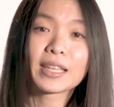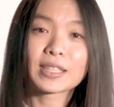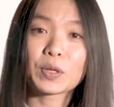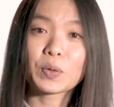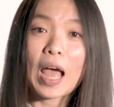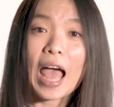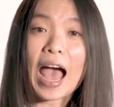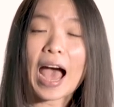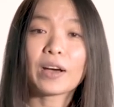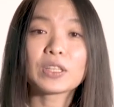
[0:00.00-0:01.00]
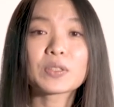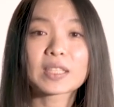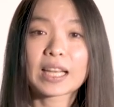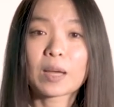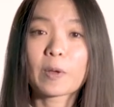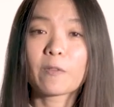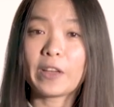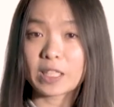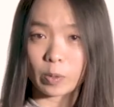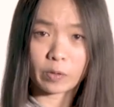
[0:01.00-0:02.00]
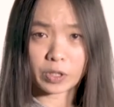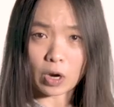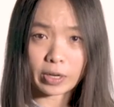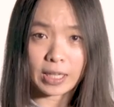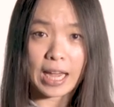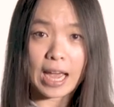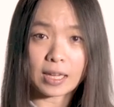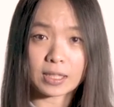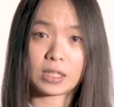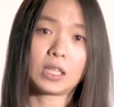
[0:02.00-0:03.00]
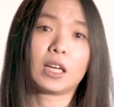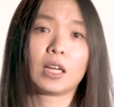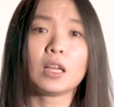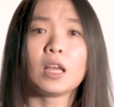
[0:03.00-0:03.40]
So how do you set up Facebook retargeting ads to